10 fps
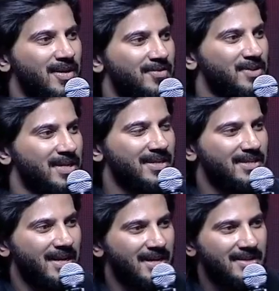of love to the
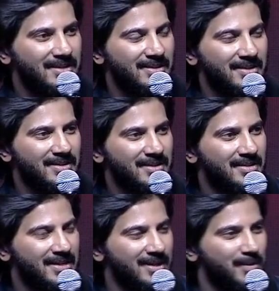entire
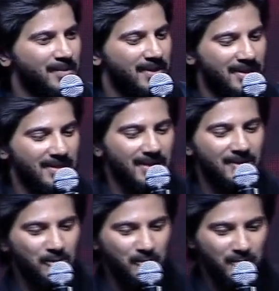team, the entire
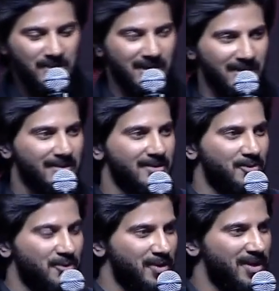crew, the technical
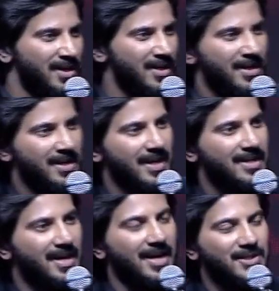crew,
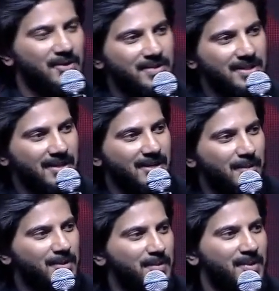and cast of Sita
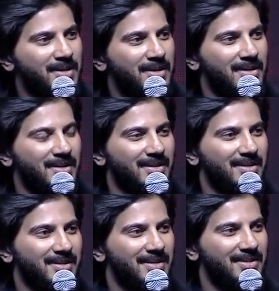Ramam.
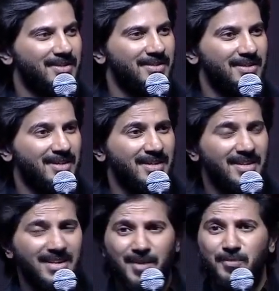And
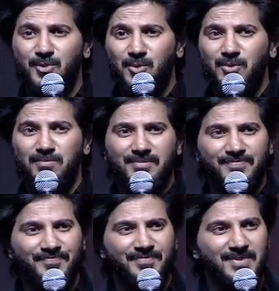I'm so
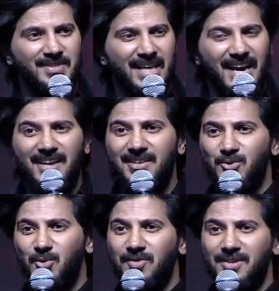sad
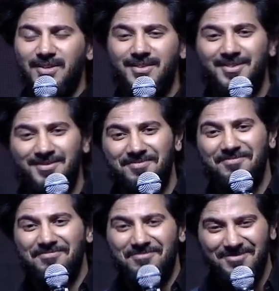it's over.
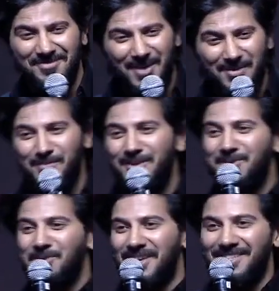I'm going to
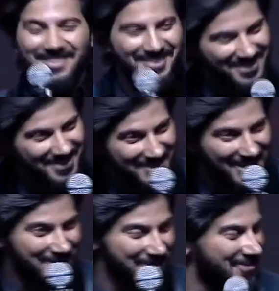miss you guys.
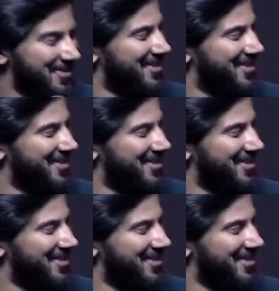Thank you.